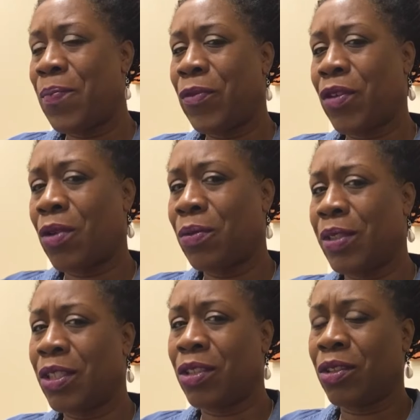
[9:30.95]
certain
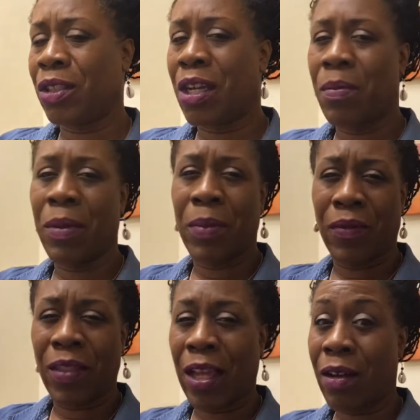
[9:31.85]
positions will come up
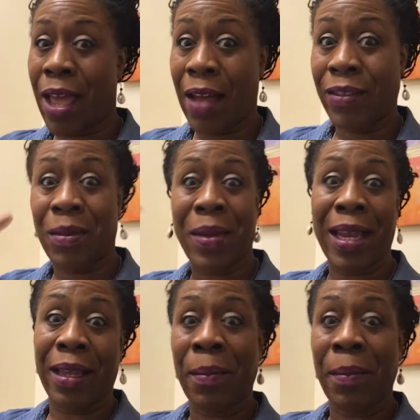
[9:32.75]
if they'll have somebody